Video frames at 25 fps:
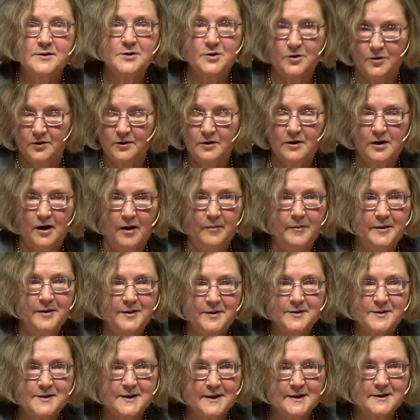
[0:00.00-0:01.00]
of certain common
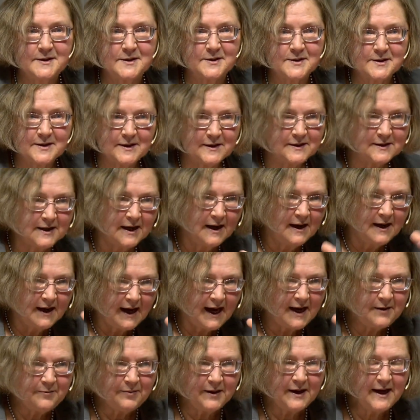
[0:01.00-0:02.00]
diseases that
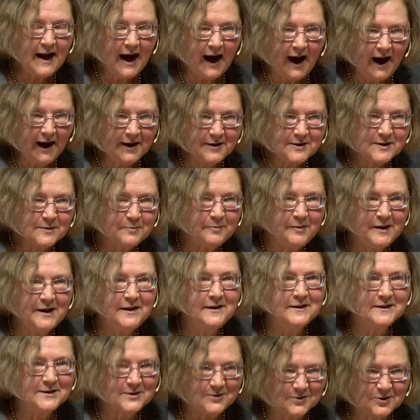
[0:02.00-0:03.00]
had been hard to
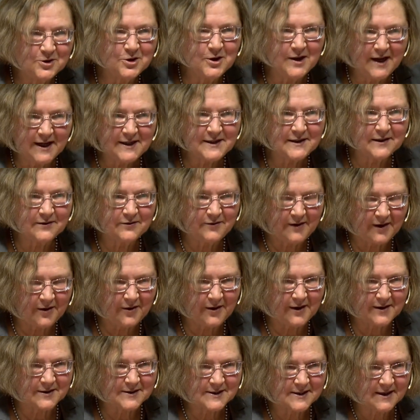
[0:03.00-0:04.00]
pin to genetic
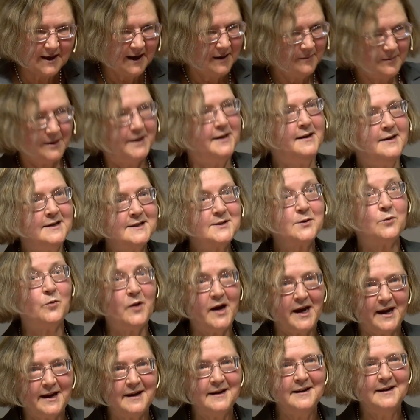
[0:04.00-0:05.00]
variants. But here's a
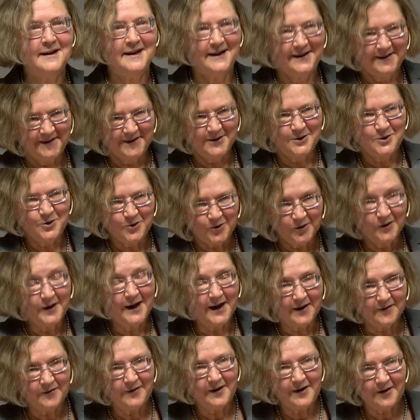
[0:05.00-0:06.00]
way that you can
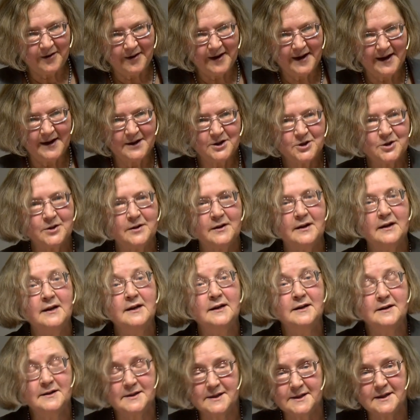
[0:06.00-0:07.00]
get variation
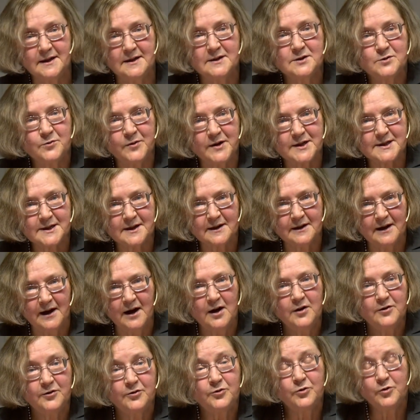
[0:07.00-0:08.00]
in disease risk
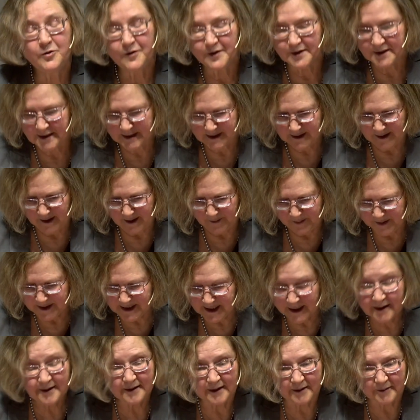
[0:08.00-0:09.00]
through this
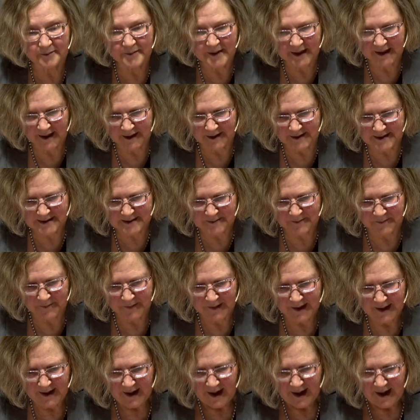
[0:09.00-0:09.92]
particular mechanism.